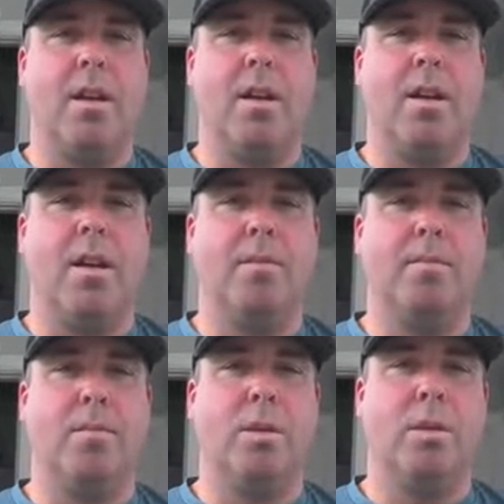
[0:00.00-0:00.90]

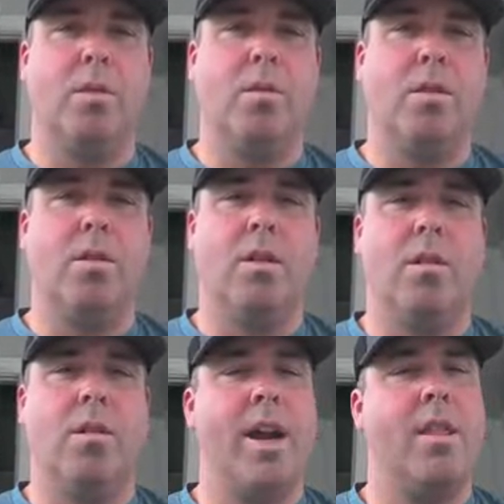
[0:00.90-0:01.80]
Um, so a,
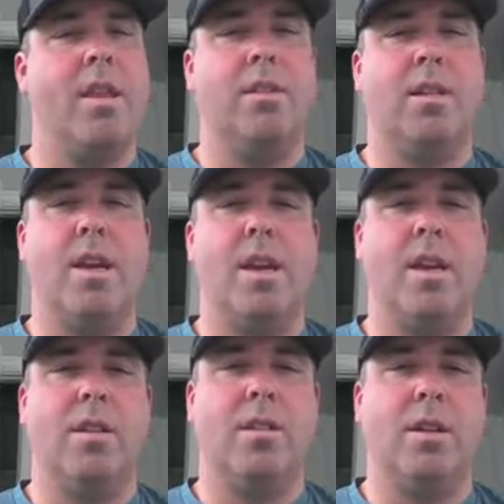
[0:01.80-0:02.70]
a, lot of these
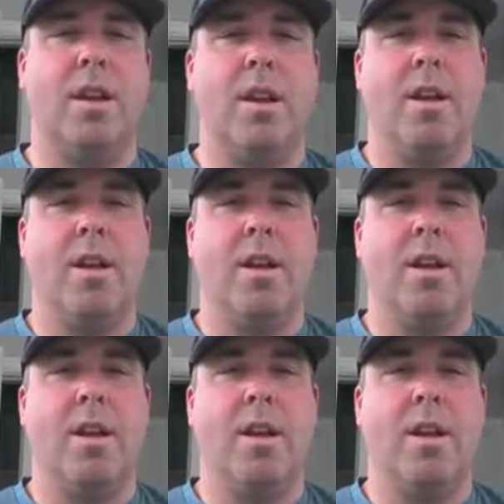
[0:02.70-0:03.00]
kids,